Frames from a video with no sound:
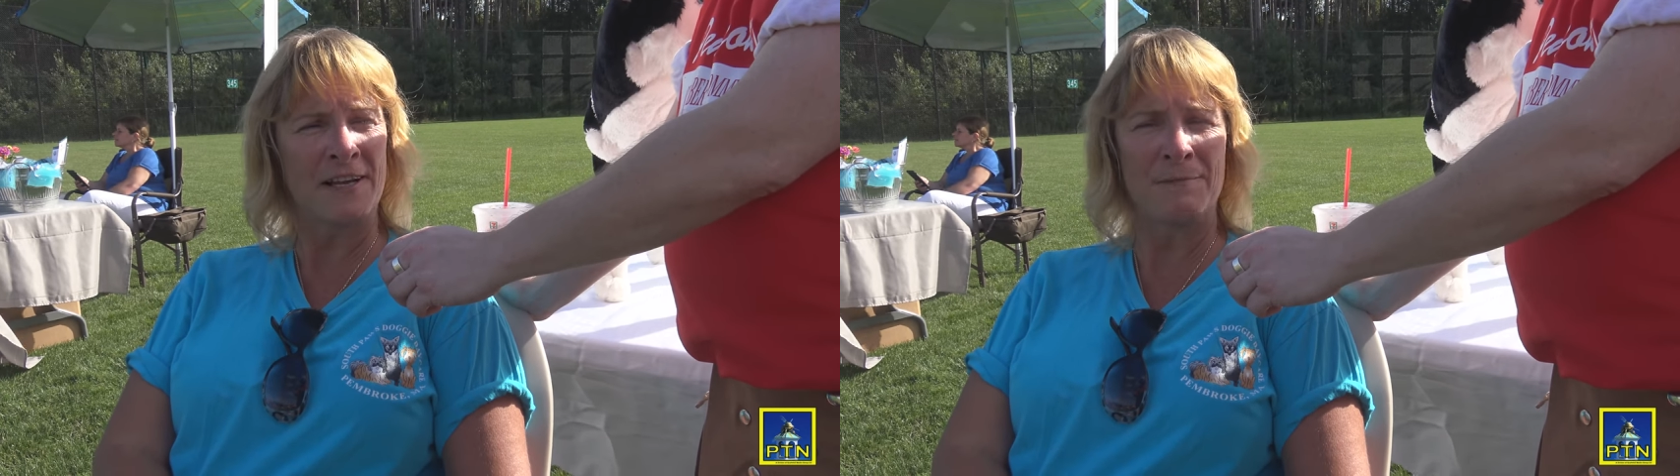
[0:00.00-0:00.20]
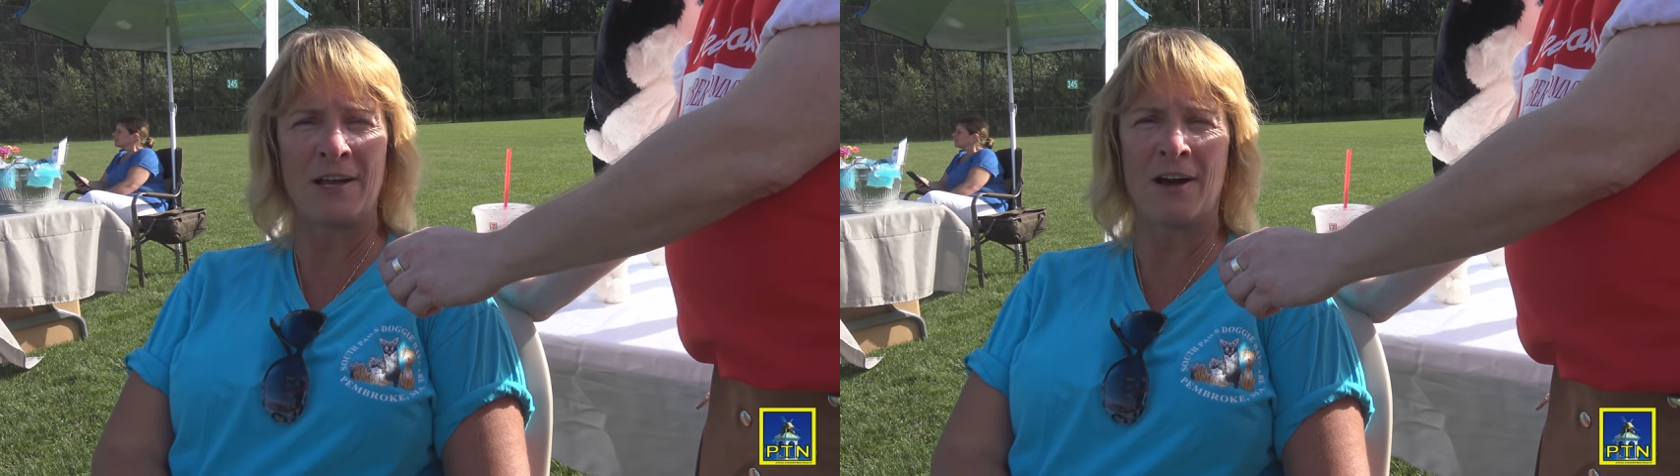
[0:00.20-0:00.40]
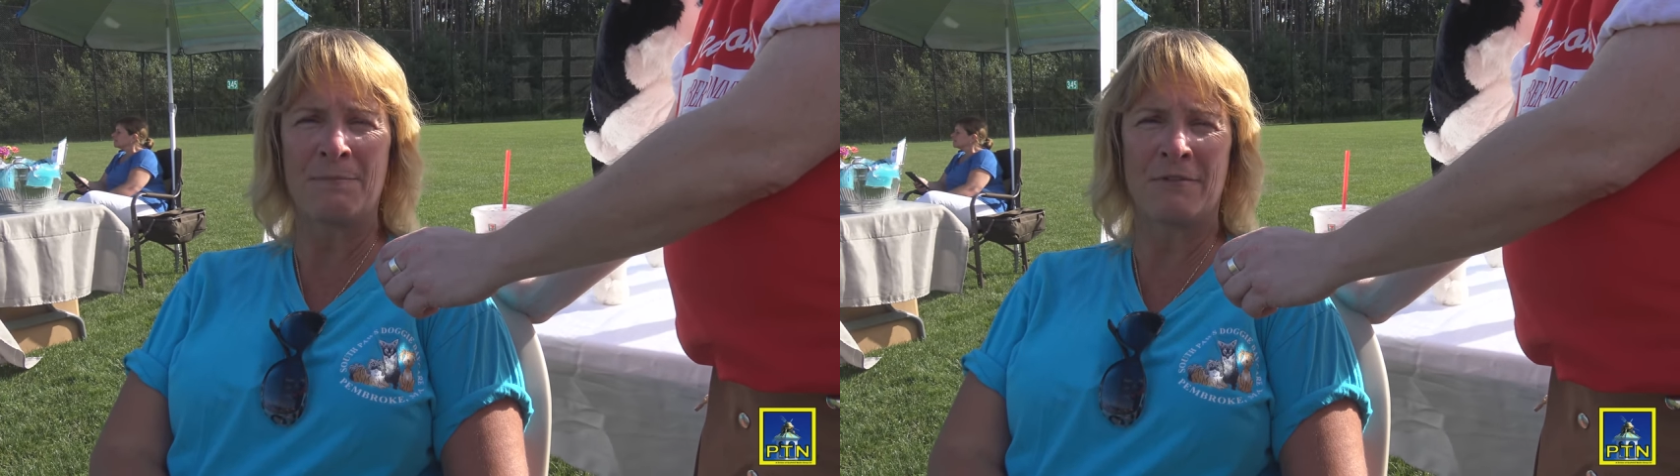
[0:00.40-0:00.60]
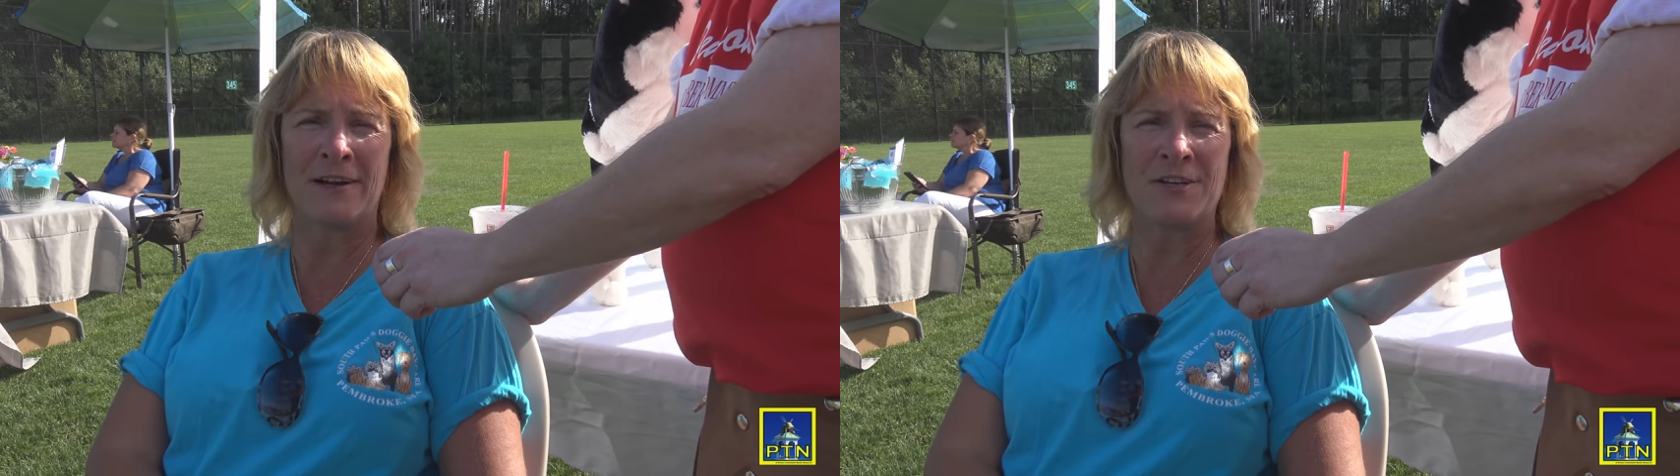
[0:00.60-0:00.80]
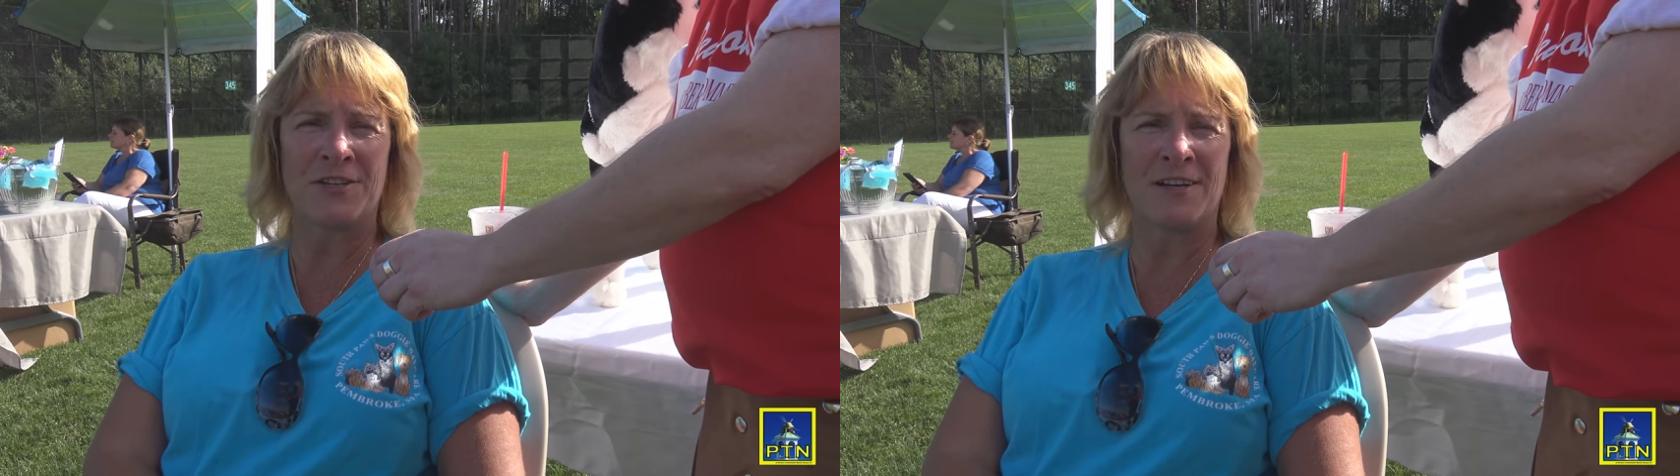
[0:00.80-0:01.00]
like a big
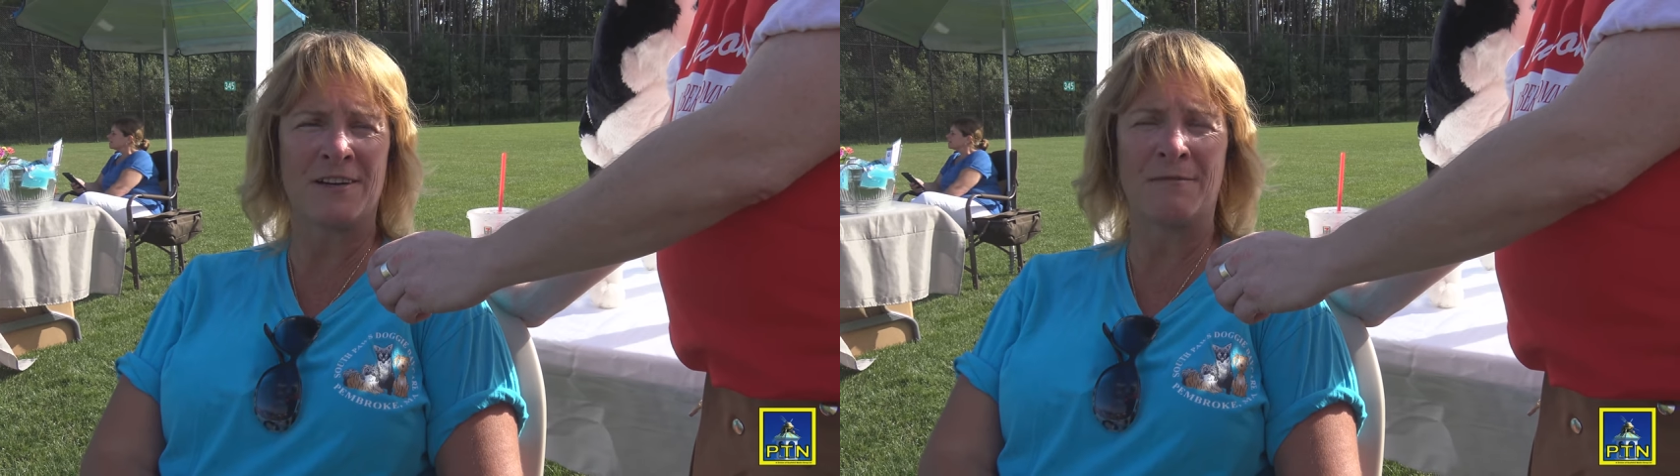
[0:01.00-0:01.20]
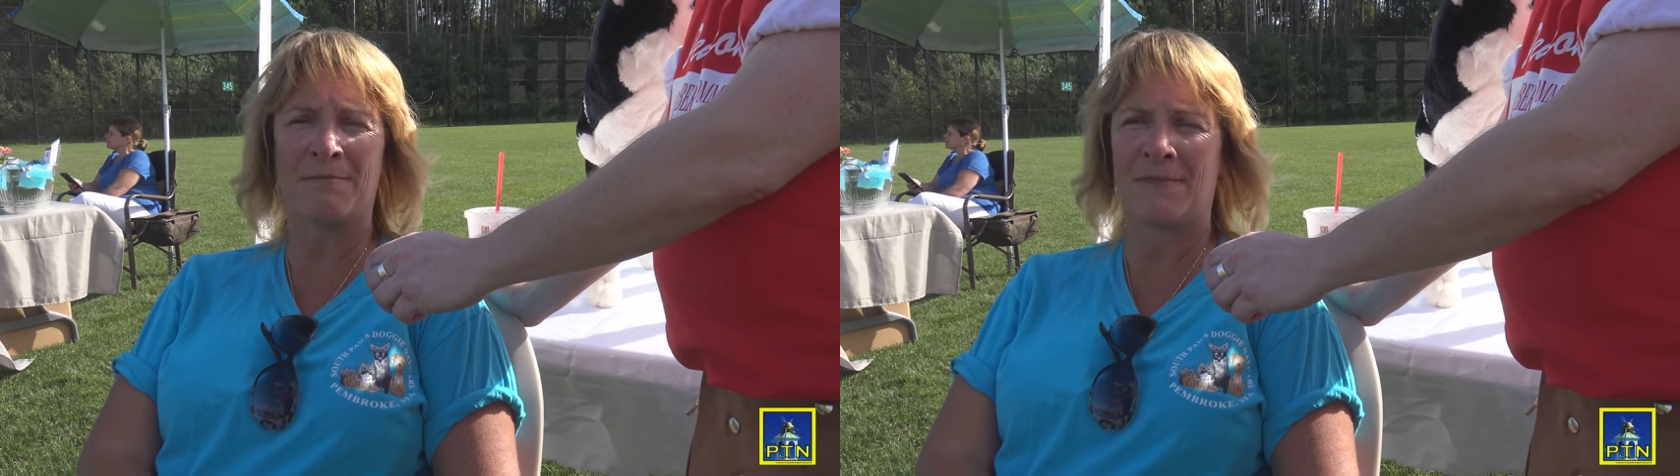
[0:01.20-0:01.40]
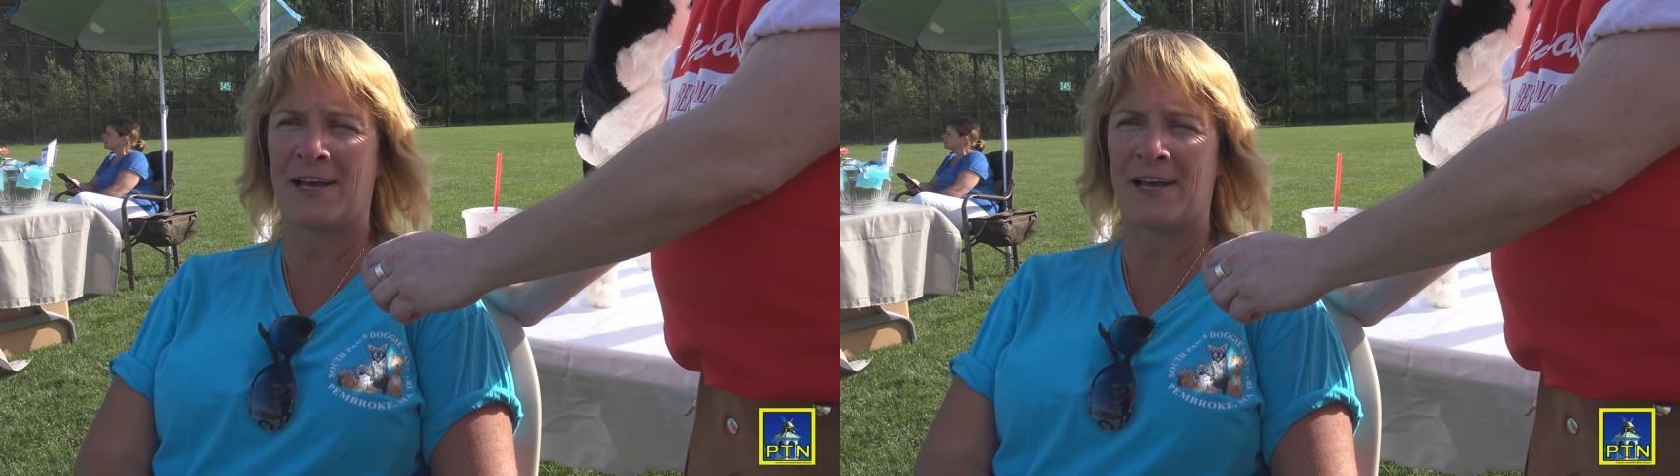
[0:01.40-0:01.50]
operation,